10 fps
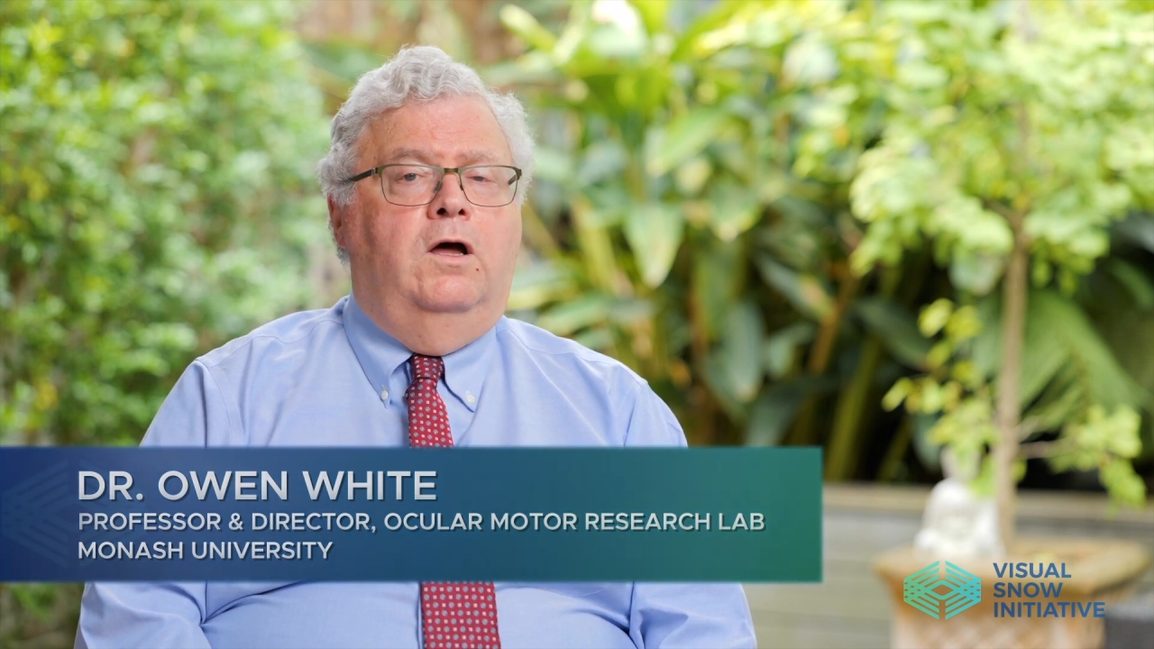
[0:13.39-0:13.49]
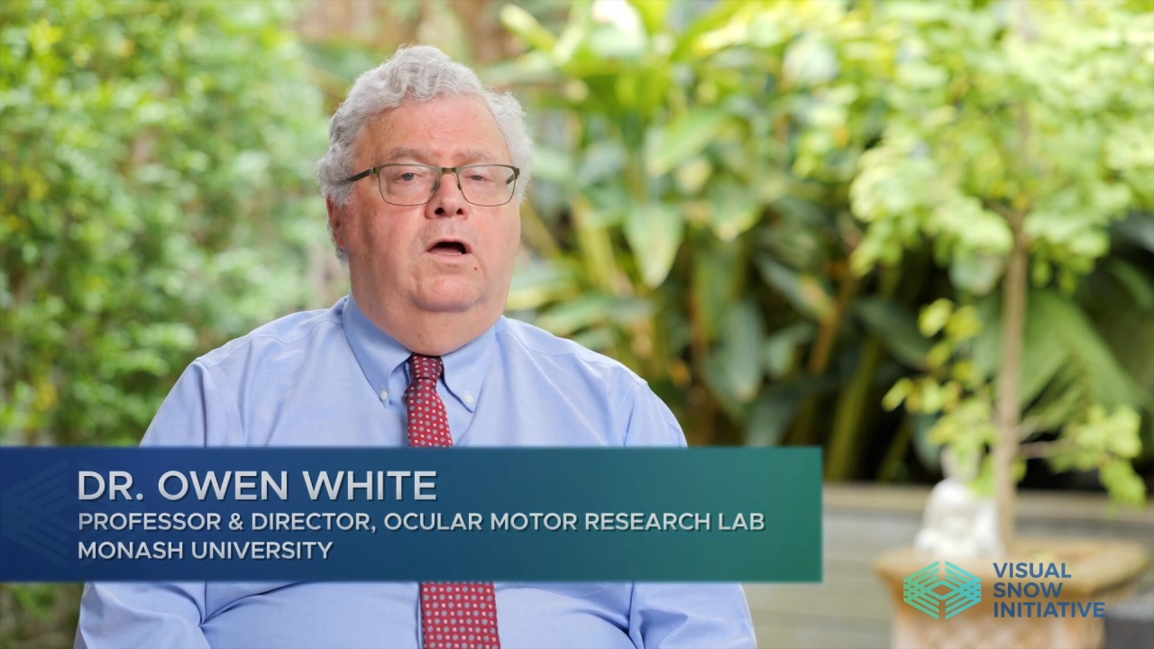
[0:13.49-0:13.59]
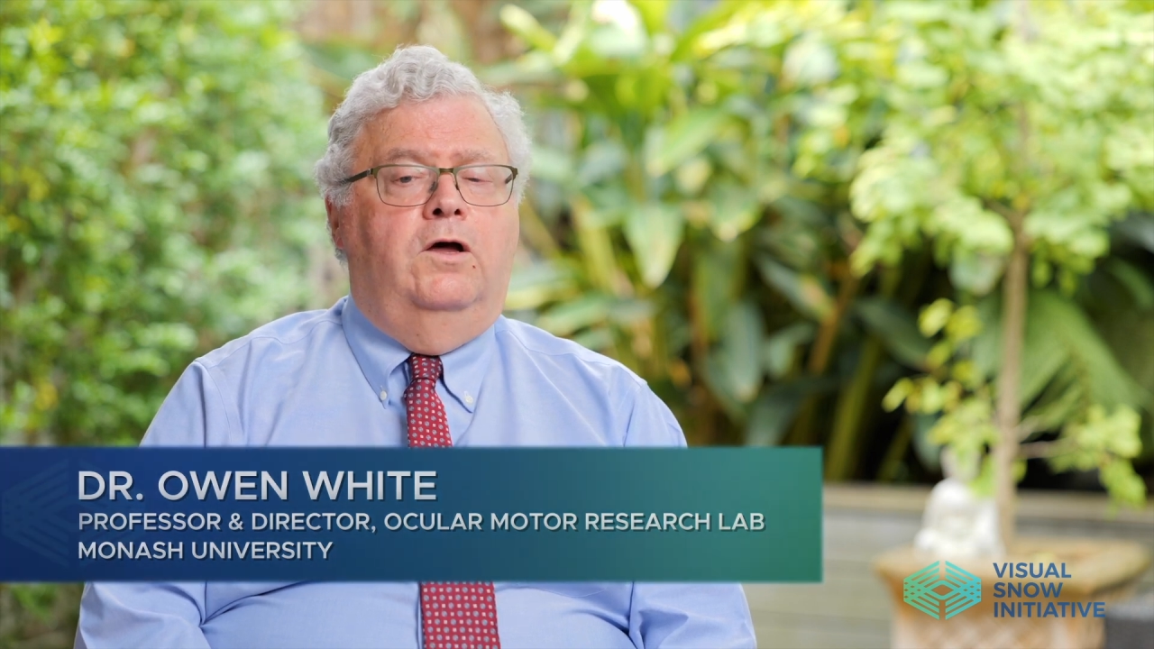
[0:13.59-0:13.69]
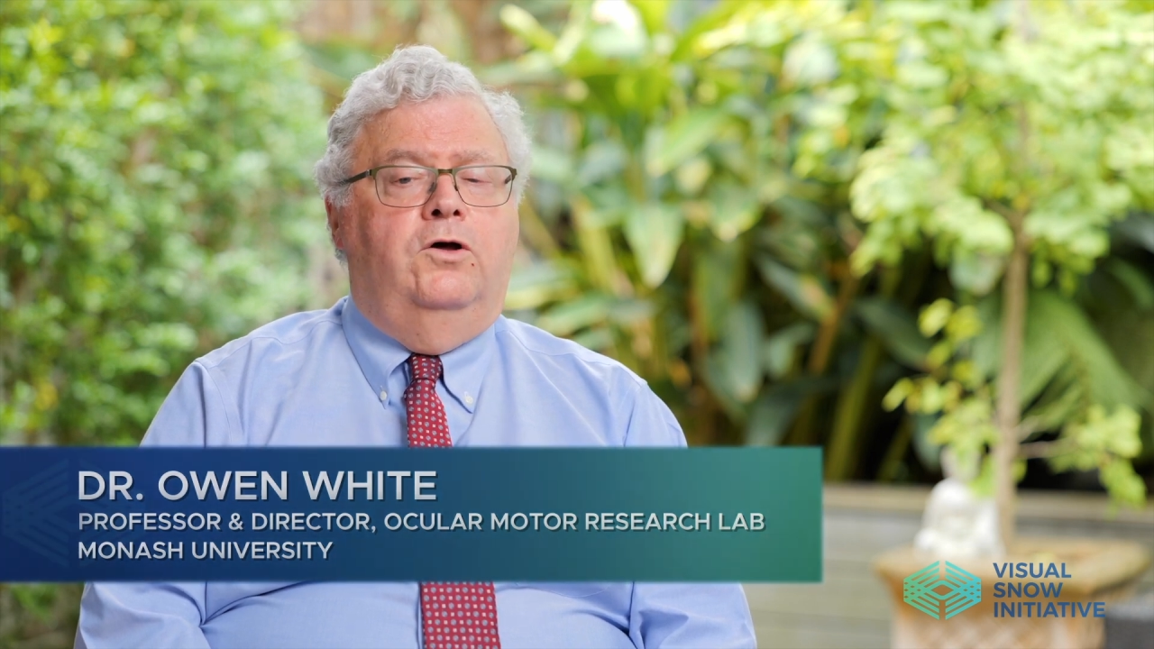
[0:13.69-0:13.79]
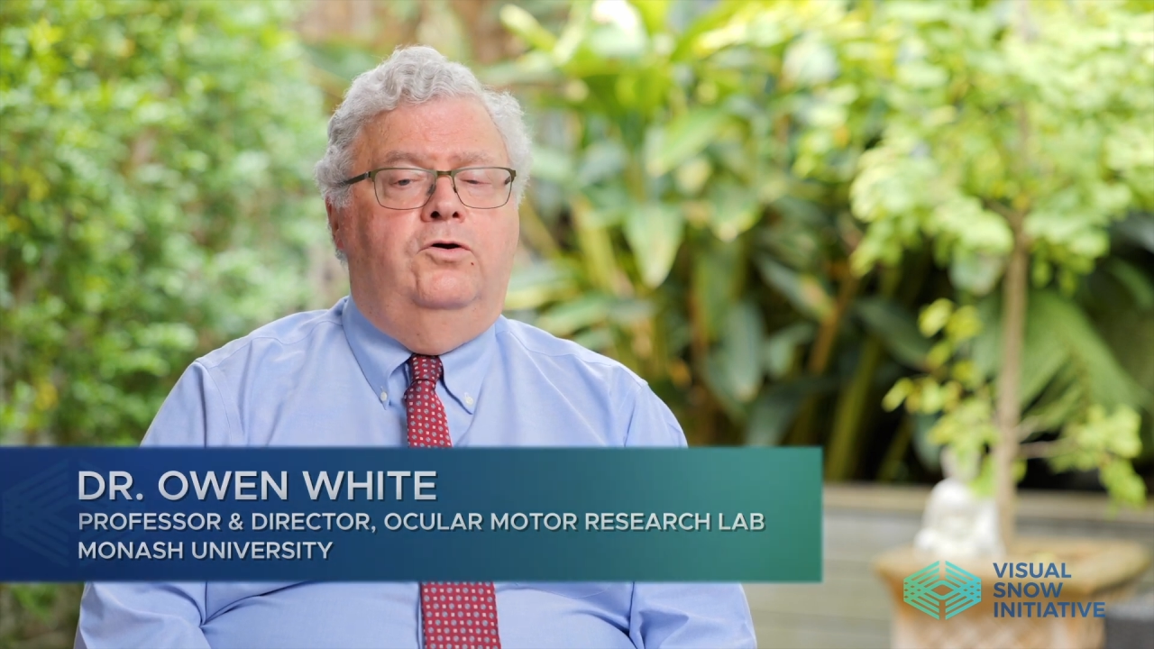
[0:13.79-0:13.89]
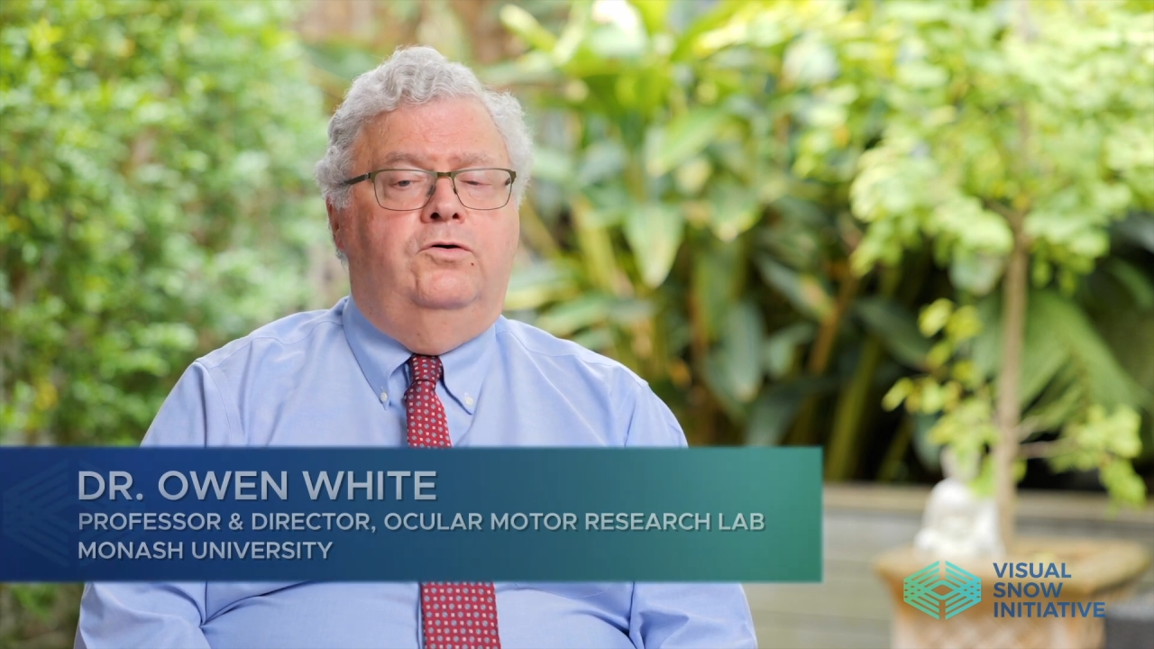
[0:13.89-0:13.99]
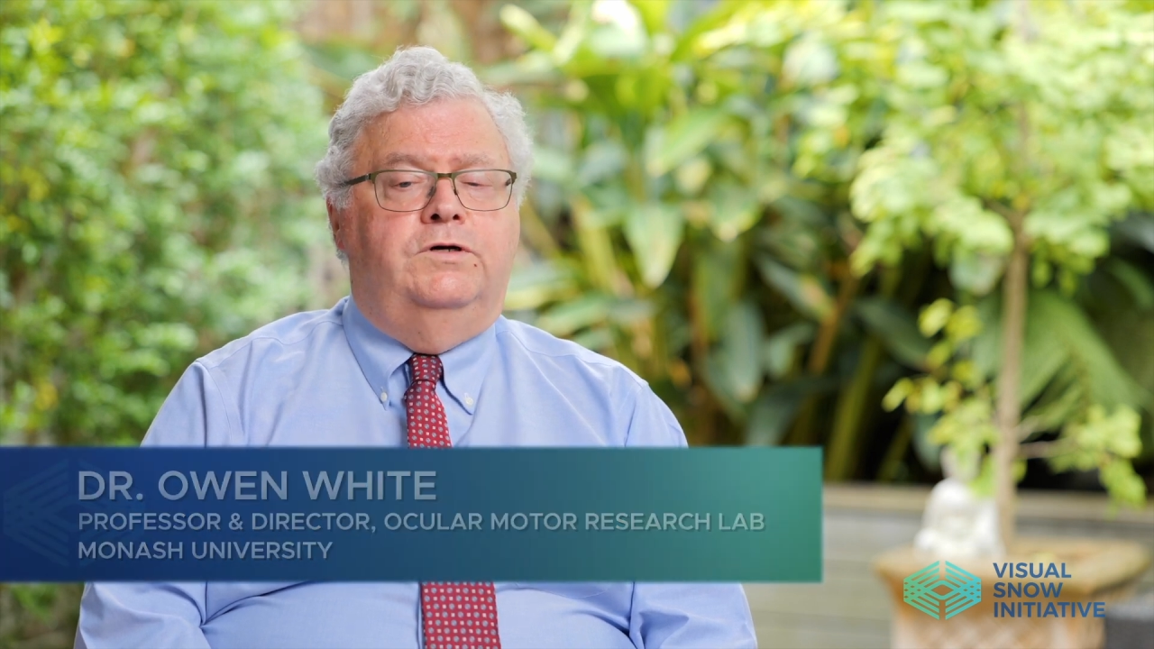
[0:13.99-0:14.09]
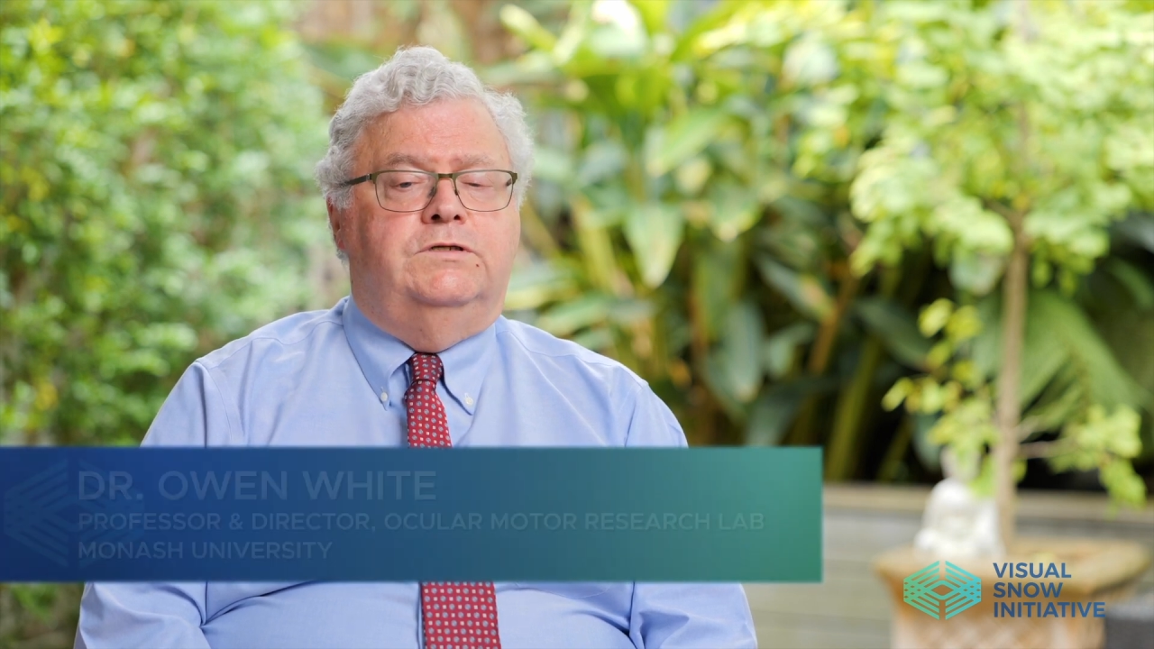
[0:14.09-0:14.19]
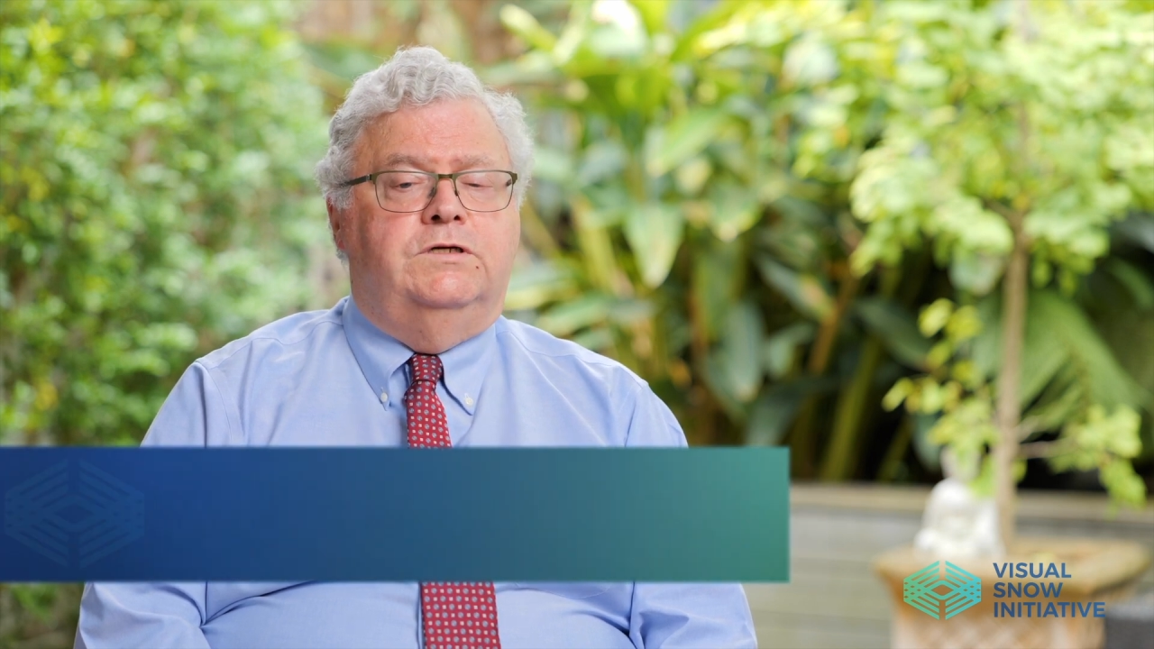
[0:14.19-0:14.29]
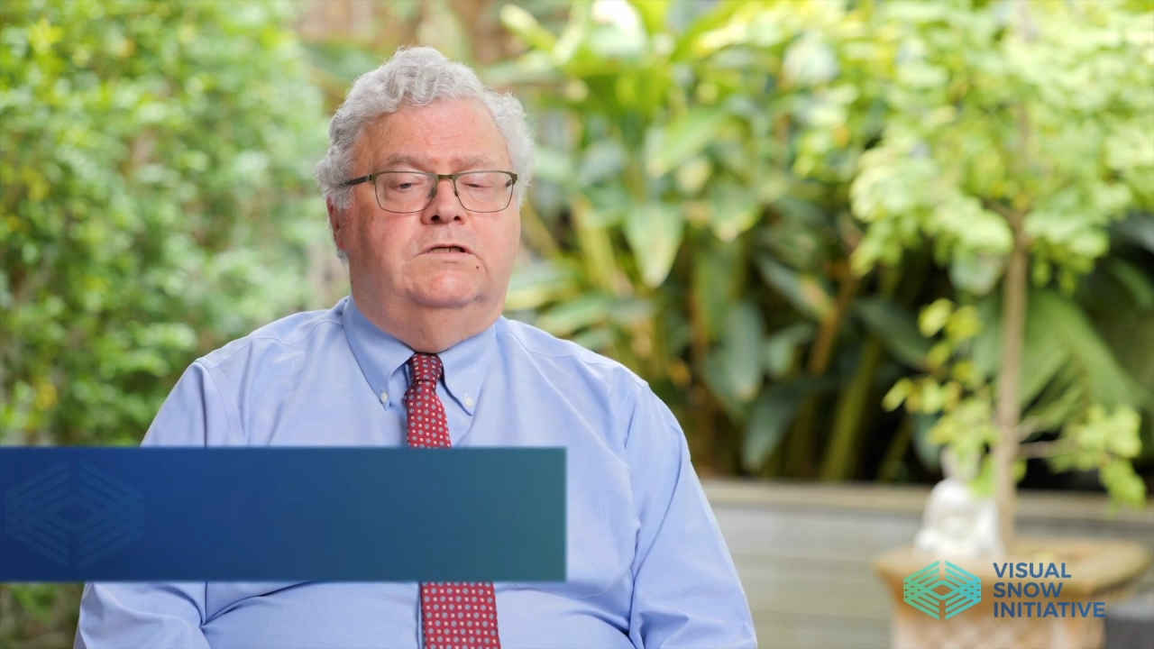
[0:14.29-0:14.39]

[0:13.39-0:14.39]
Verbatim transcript: uh, who is